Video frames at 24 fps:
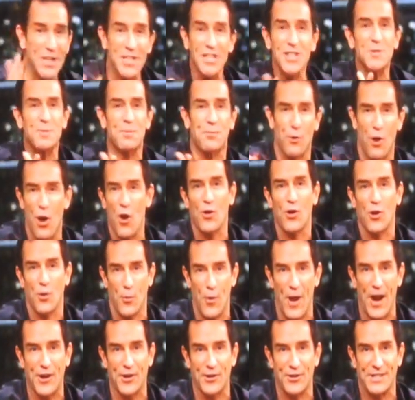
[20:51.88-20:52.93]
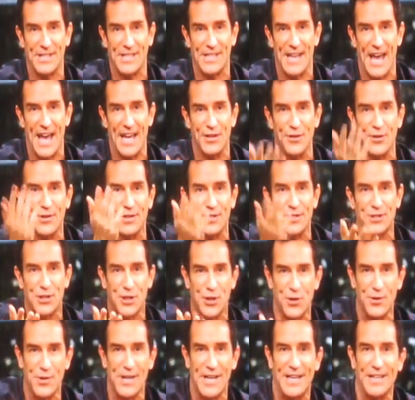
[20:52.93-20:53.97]
you just broke a record today. You can
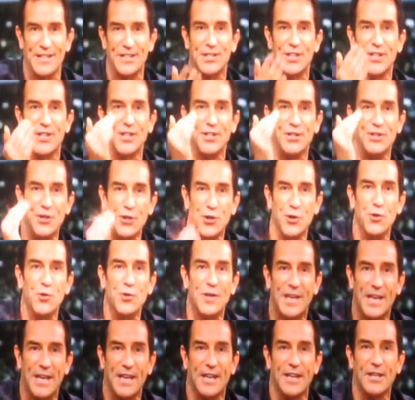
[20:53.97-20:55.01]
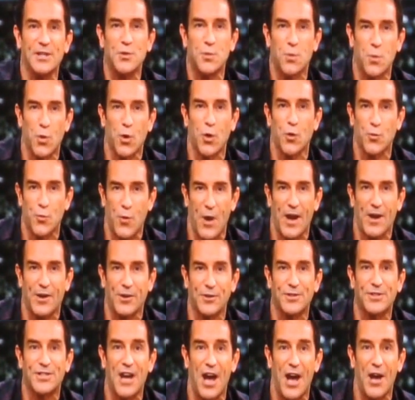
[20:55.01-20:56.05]
tune in to the new Guinness World
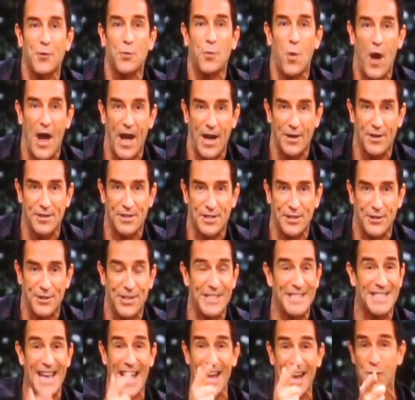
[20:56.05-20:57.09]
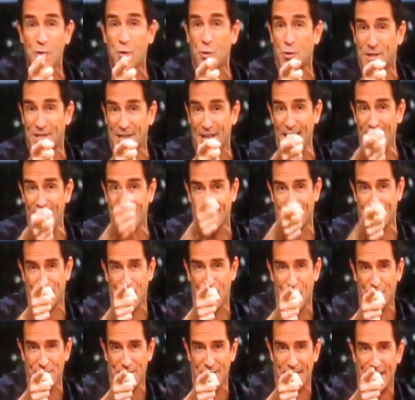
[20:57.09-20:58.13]
Records Gone Wild series. Dan Cortese
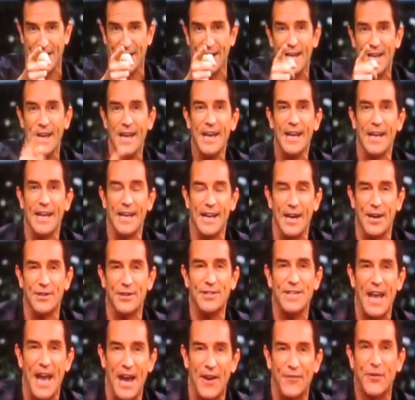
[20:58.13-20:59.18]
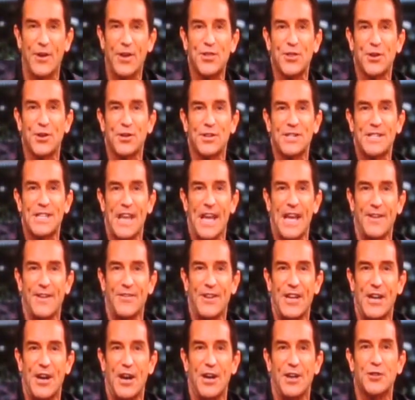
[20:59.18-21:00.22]
is hosting it. It airs every Thursday
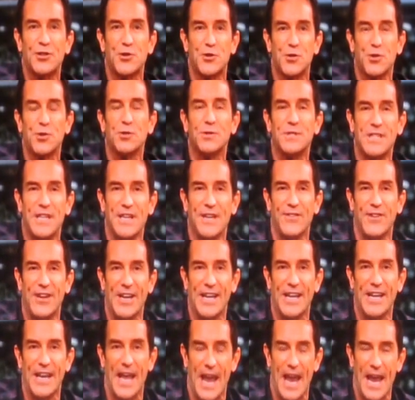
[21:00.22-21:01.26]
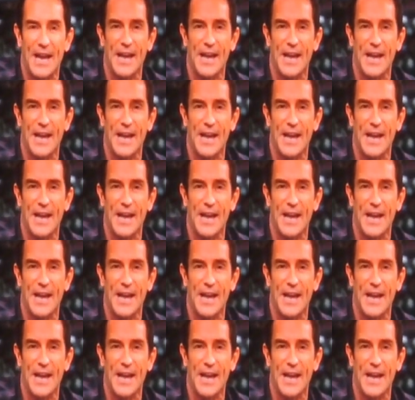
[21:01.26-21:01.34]
evening on truTV at